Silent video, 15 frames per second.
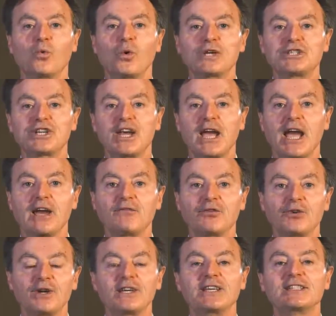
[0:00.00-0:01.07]

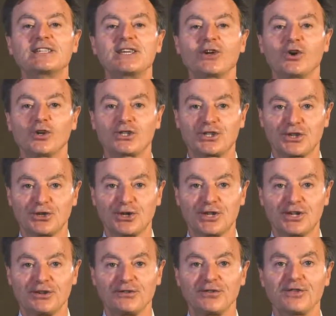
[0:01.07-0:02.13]
Whichever is the
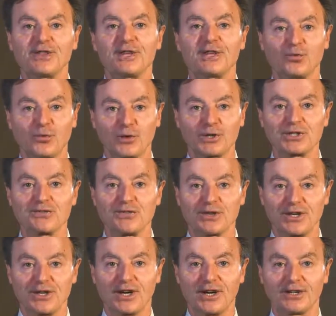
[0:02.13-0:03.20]
alternative that works
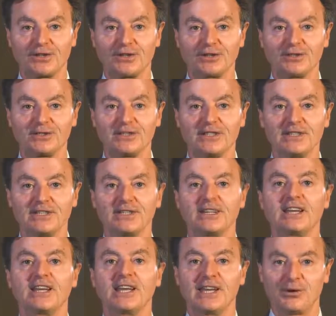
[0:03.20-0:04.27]
for the doctor,
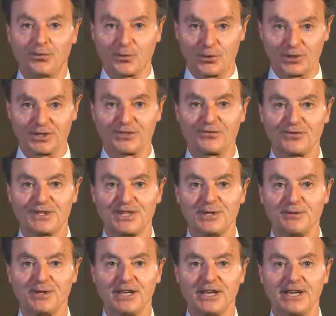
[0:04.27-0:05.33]
it works for
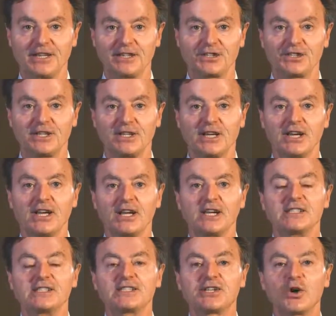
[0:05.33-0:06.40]
TBH.
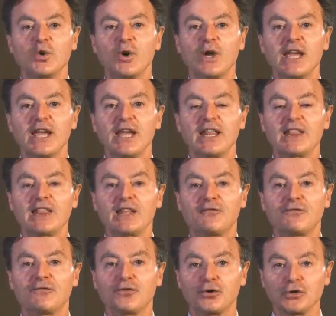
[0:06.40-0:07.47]
So in the
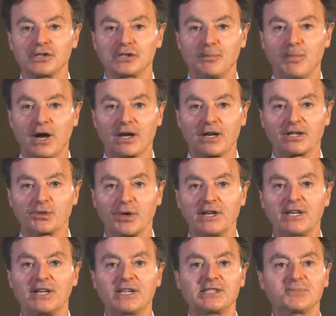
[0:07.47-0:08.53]
first model,
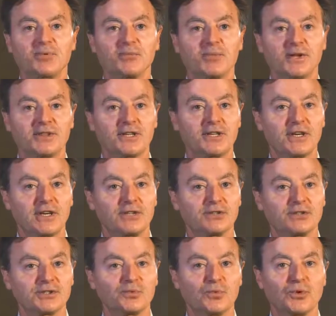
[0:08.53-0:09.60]
20 days per month, the
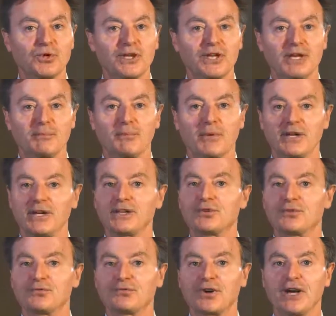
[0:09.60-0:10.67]
doctor is working Monday
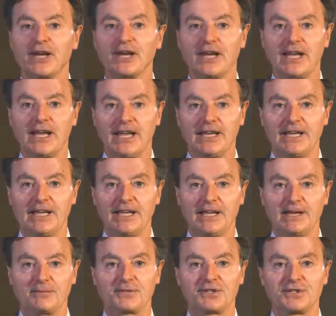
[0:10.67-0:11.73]
through Friday, 8
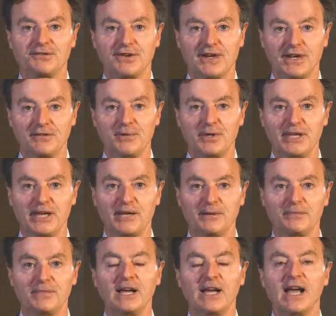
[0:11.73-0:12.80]
a.m. to 5
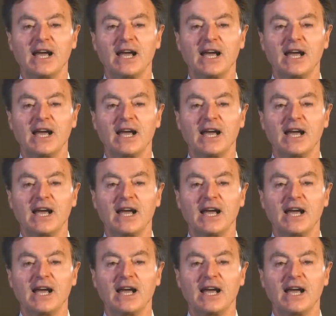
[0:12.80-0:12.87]
p.m.